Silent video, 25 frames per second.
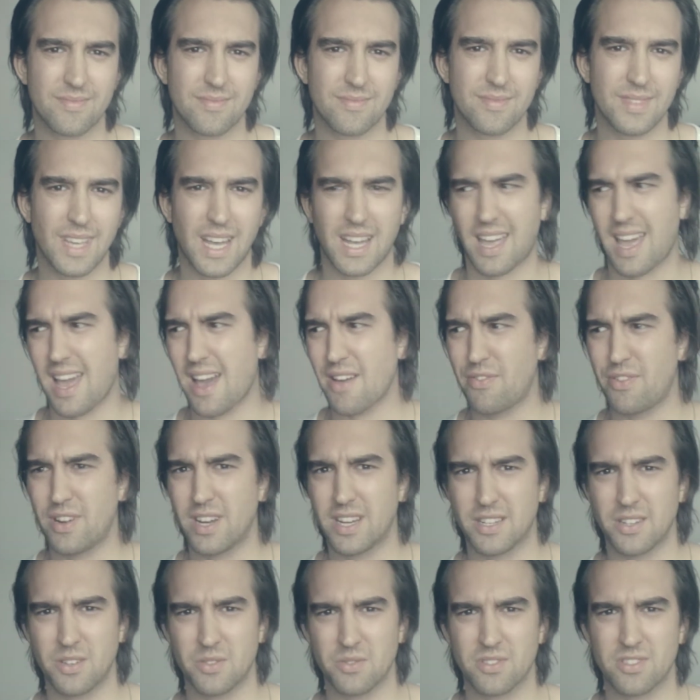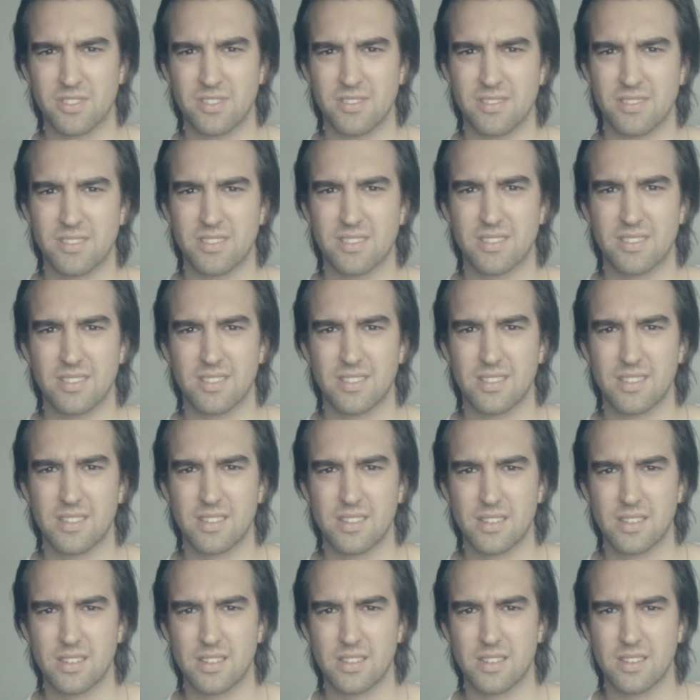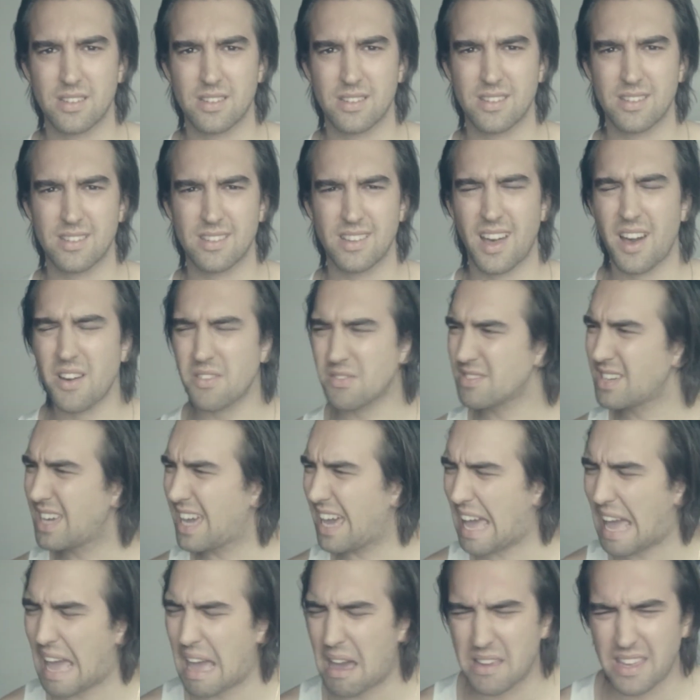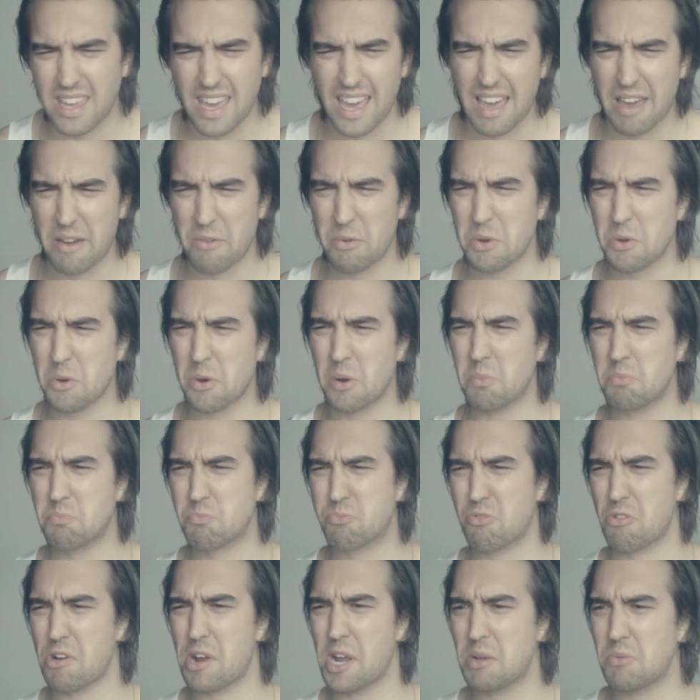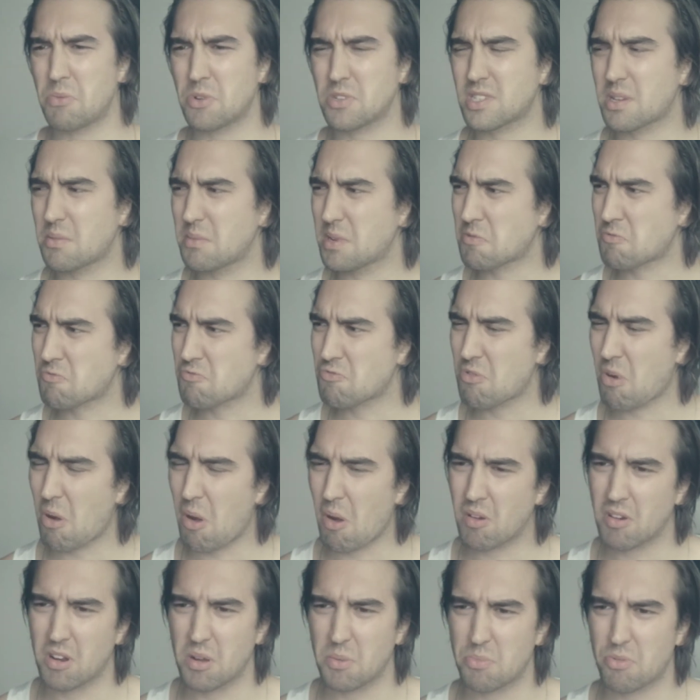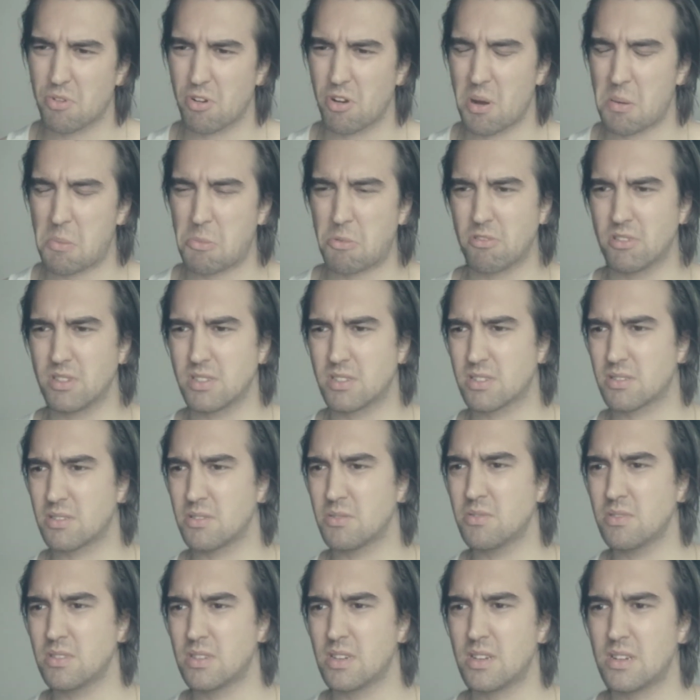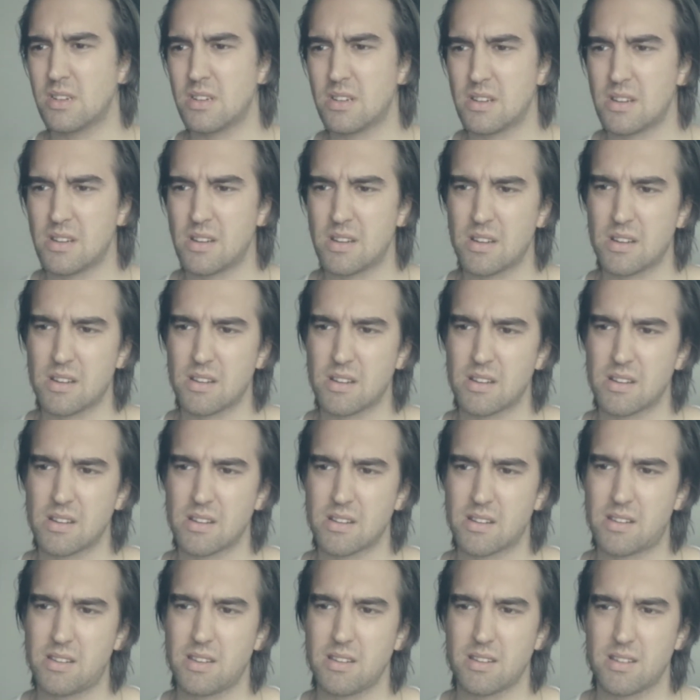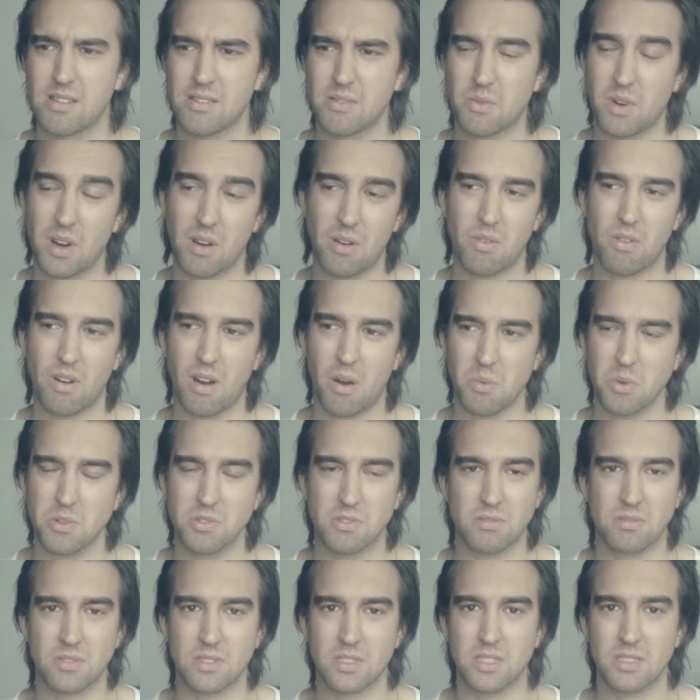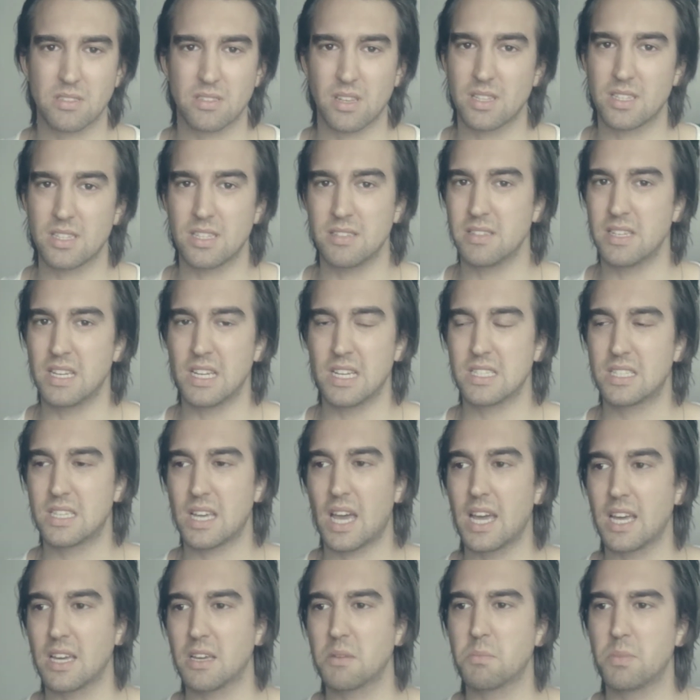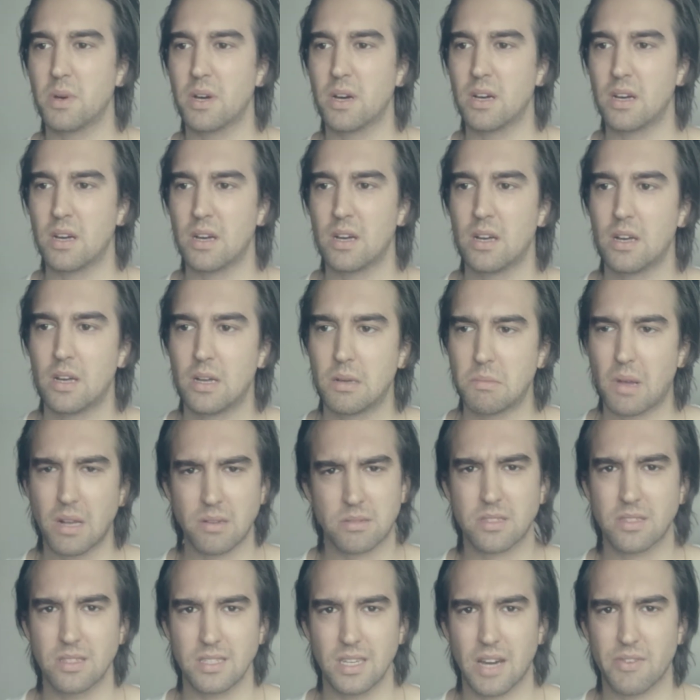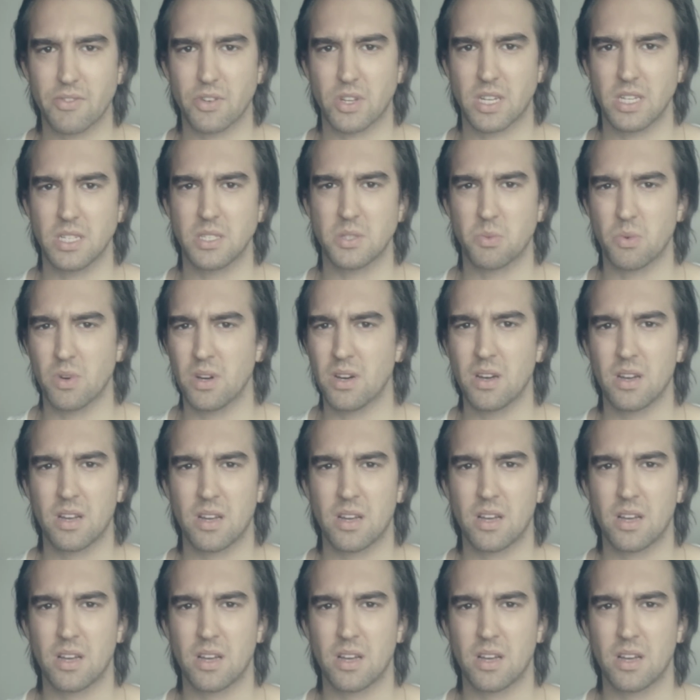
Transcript: That Catholic nonsense. Oh yeah, we were brainwashed something rotten at primary school. Well, I wasn't, because I didn't let tape, but most of the other kids were.